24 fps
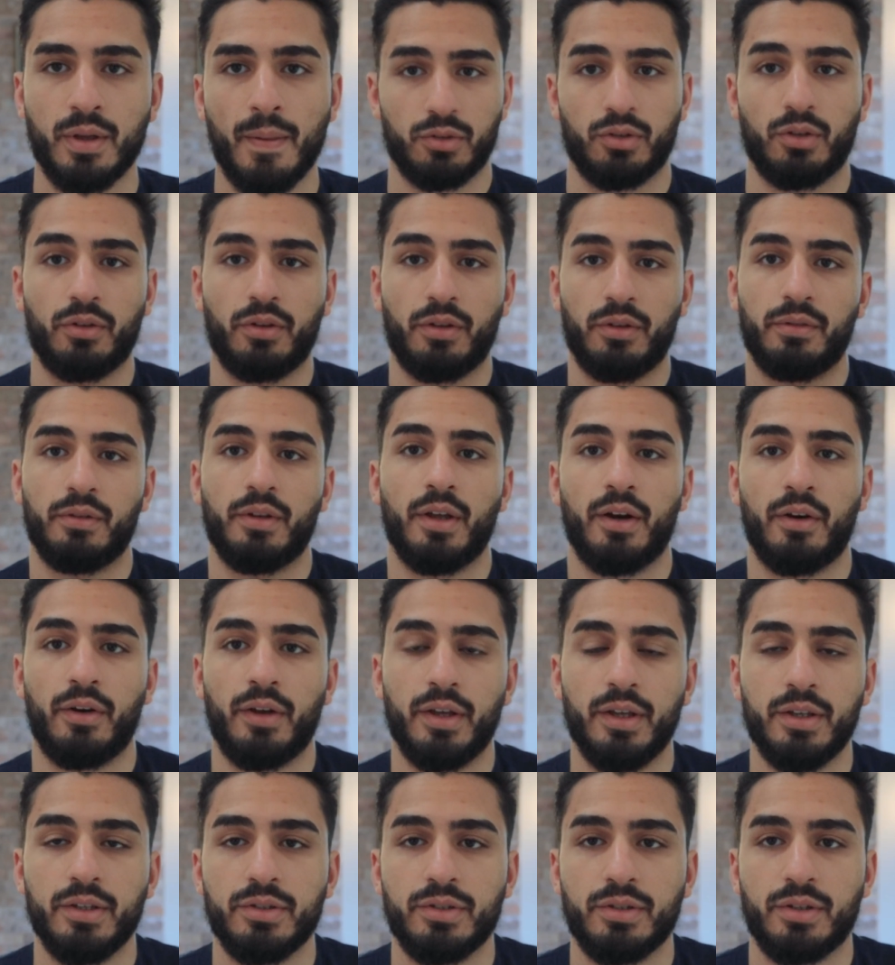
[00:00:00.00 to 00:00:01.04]
So there
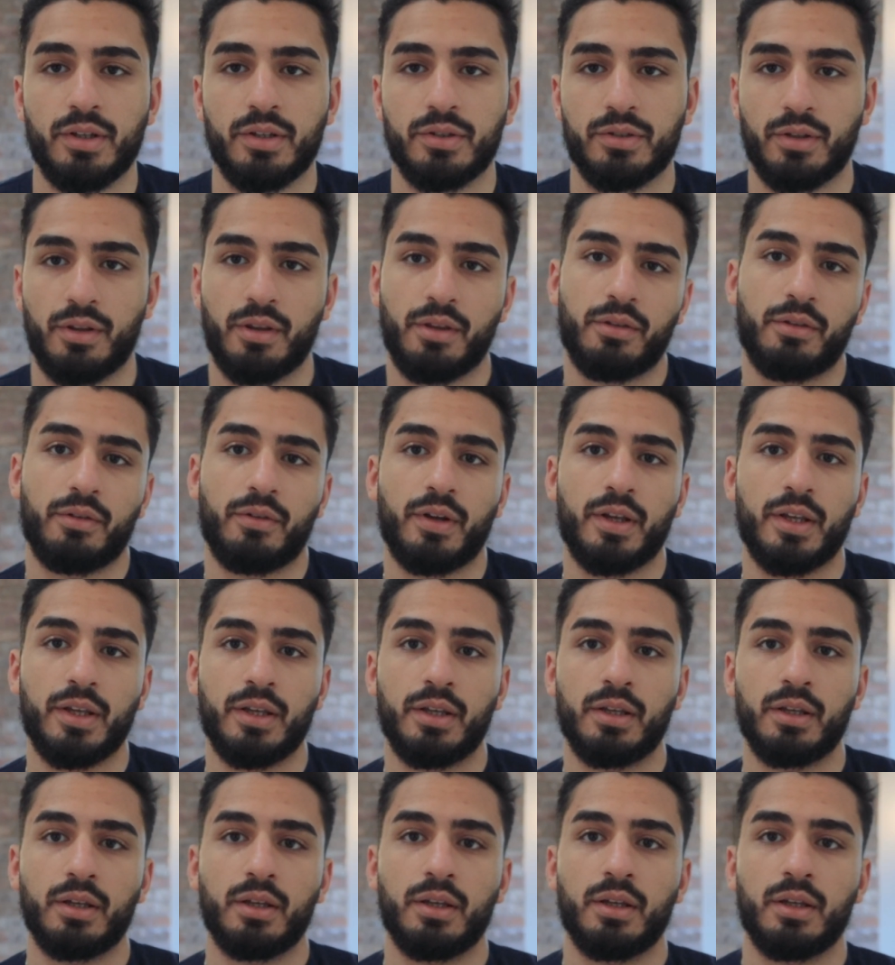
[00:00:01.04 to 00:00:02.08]
it is. These are the 3